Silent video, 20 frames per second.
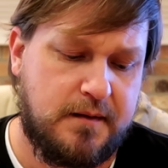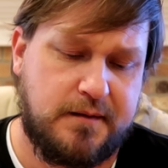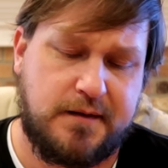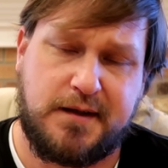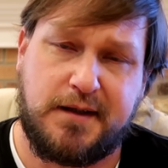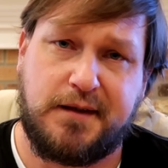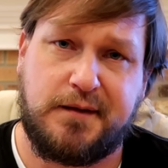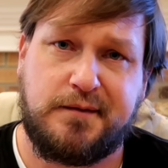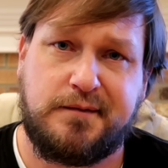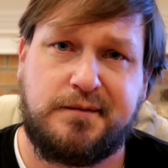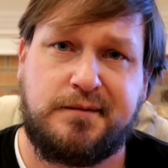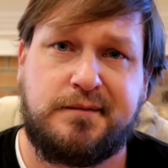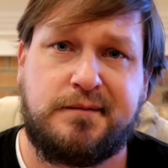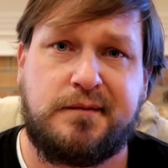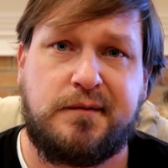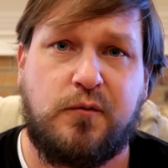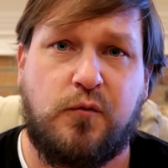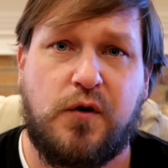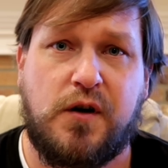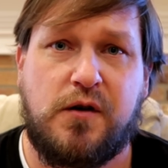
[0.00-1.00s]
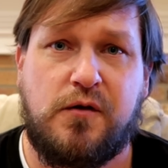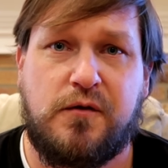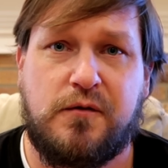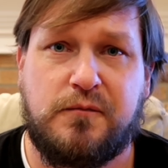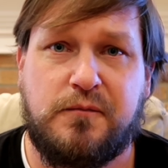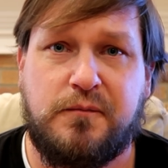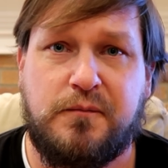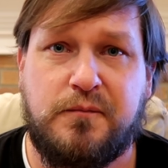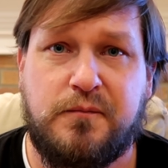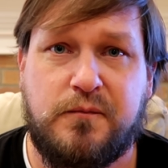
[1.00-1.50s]
So we're
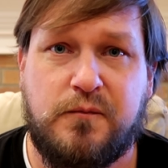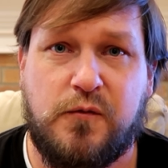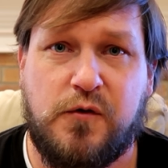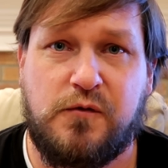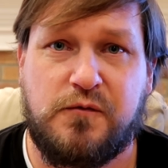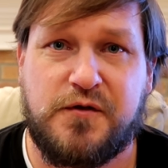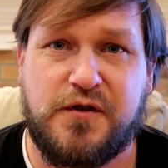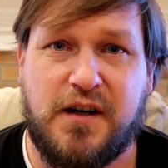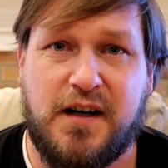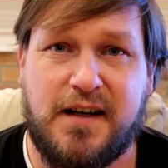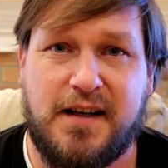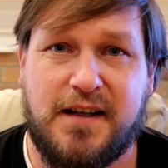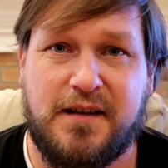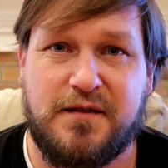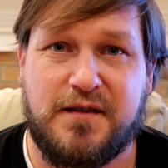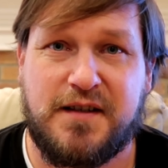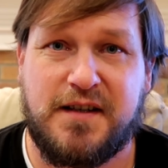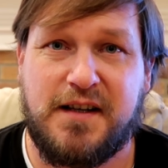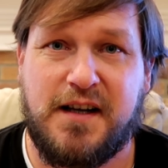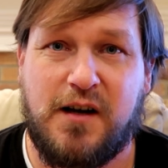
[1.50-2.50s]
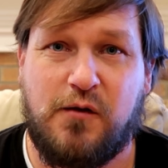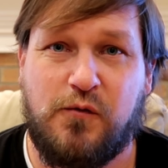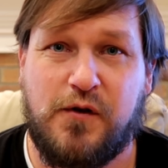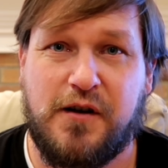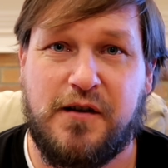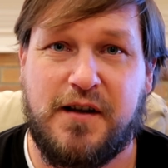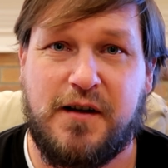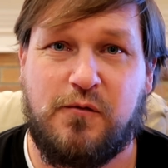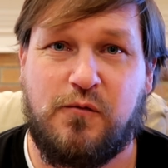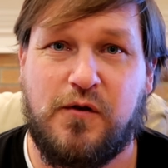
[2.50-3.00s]
gonna try it out and see how
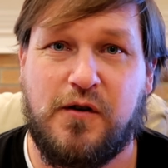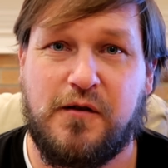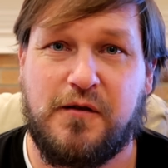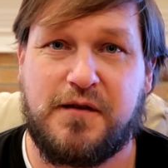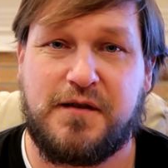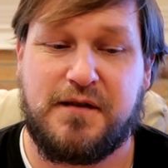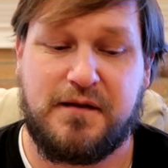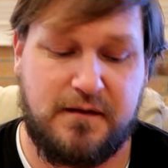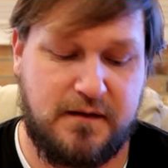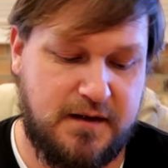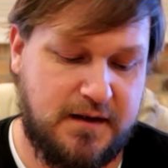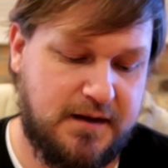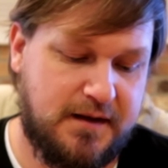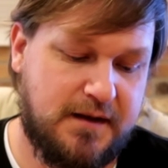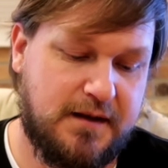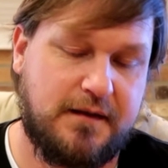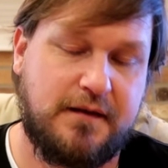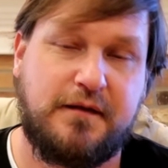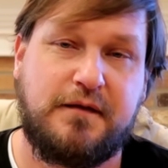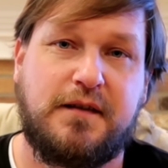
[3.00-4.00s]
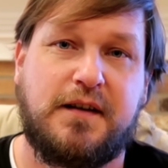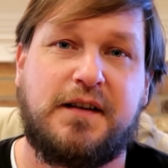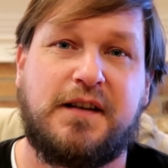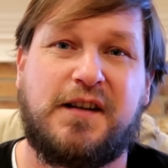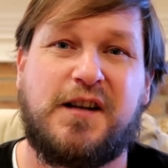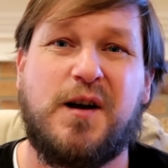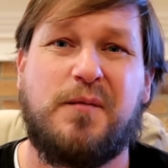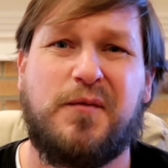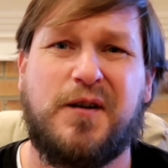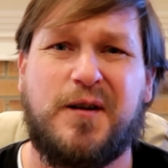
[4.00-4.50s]
well that works in the
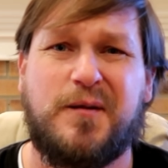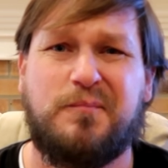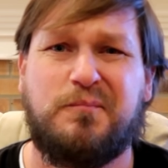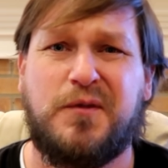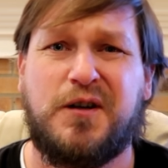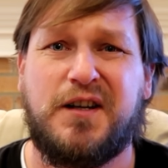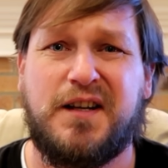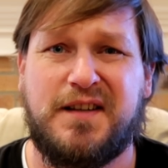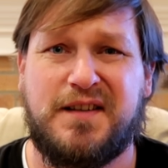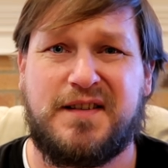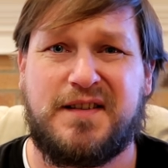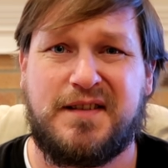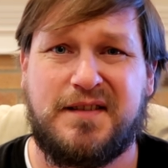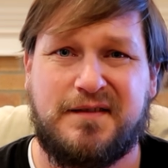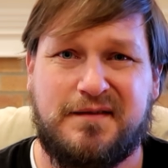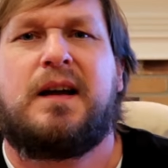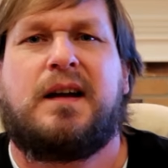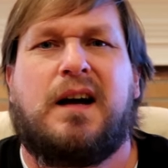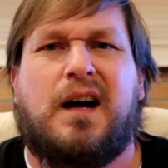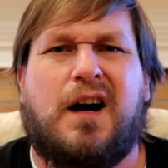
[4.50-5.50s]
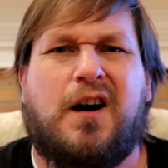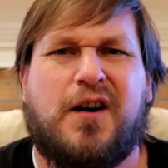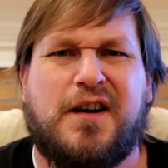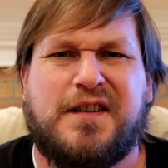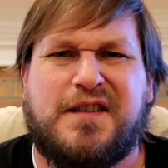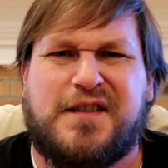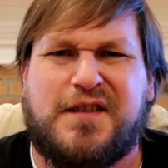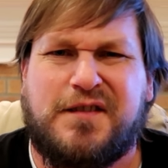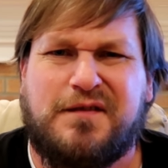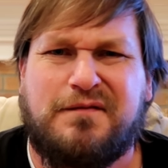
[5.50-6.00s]
coming up months. All
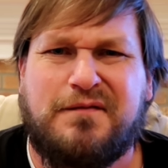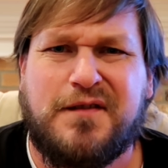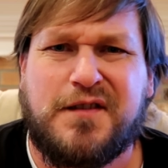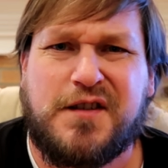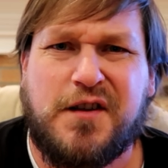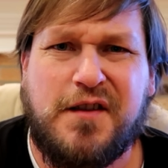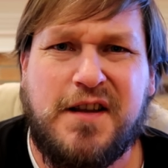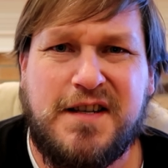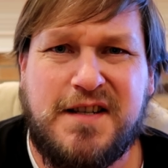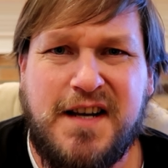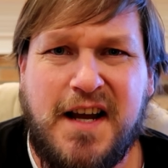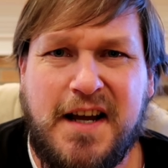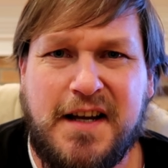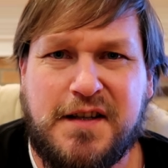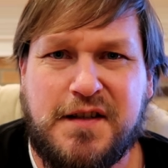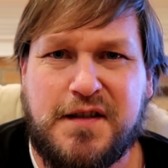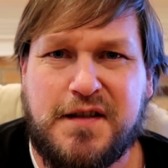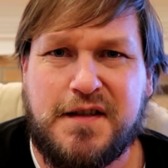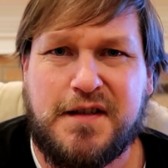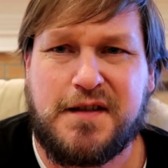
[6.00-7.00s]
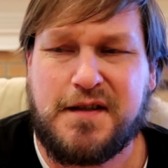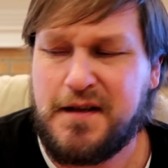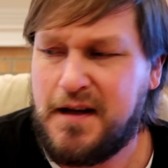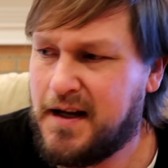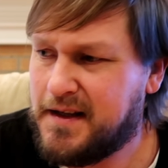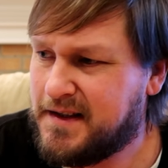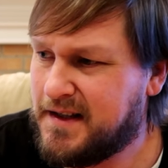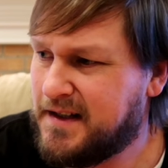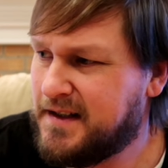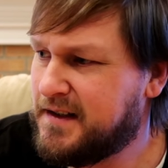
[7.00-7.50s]
right, so these next,
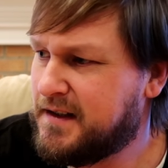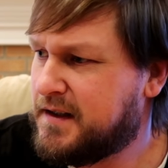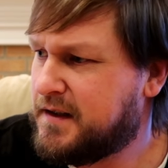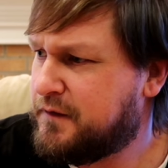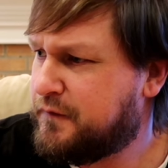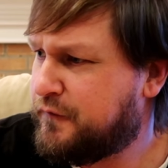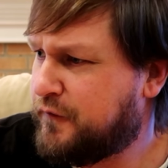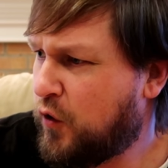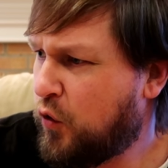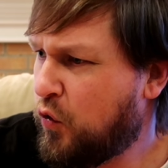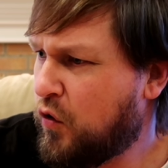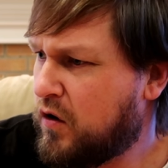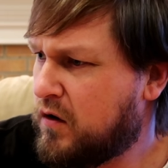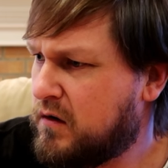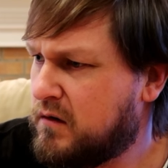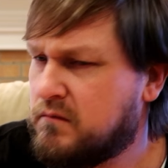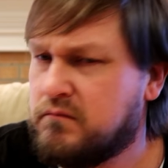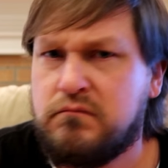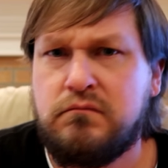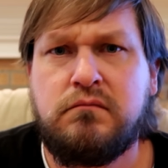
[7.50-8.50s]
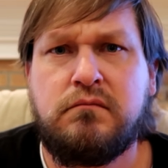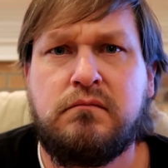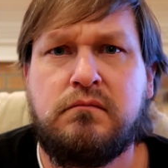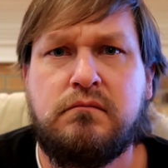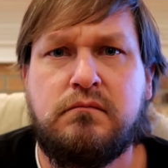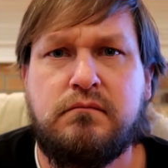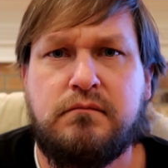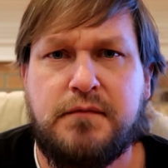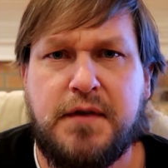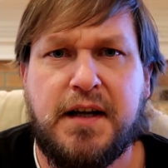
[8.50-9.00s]
I think
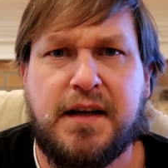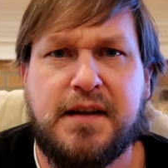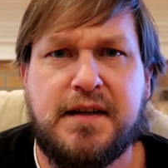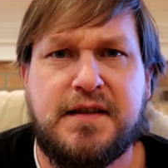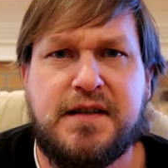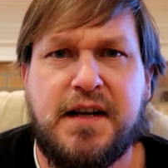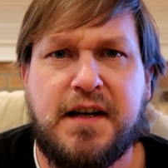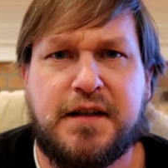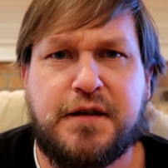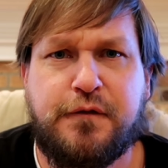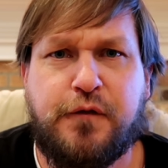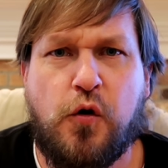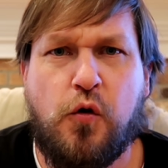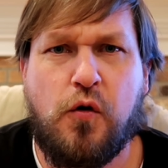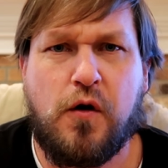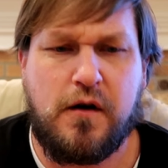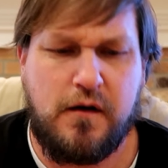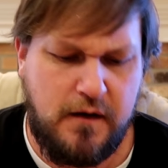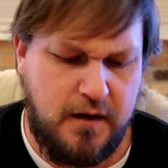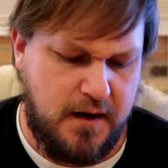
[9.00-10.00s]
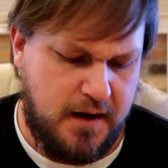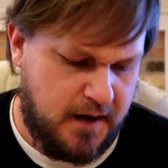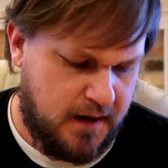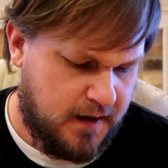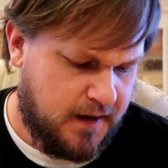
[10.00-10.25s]
these next four,